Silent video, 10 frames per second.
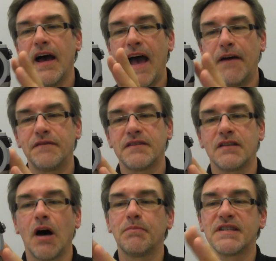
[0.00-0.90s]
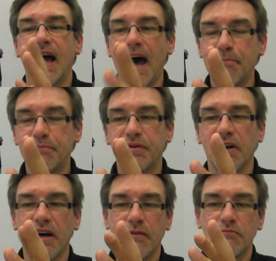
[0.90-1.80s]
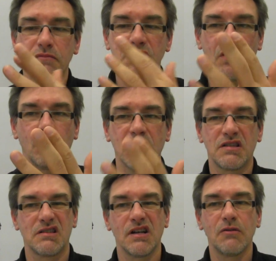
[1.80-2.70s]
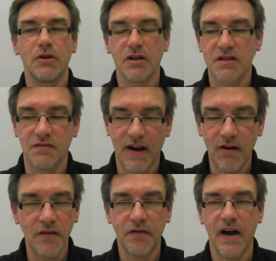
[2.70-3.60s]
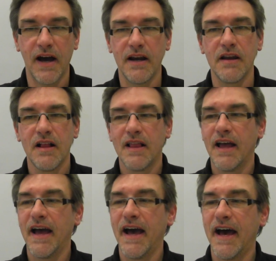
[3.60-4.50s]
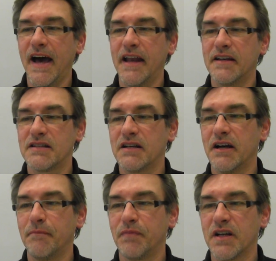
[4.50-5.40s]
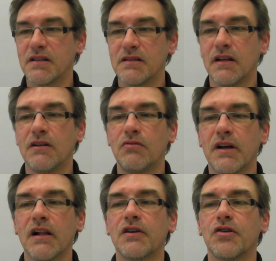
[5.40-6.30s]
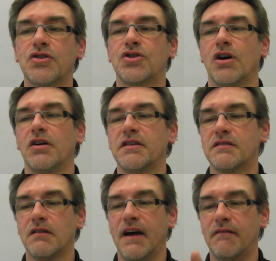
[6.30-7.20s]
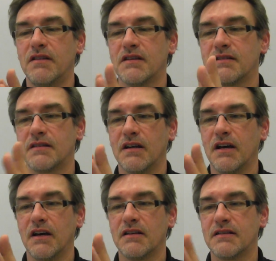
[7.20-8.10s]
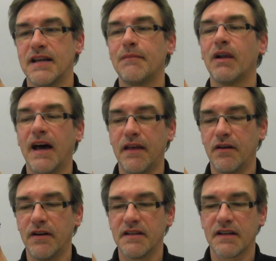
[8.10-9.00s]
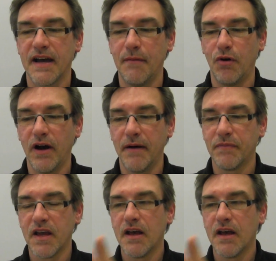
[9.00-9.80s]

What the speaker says: f-stops up, so it still works very fine, and it's still a real good choice to have this stabilizer in the camera.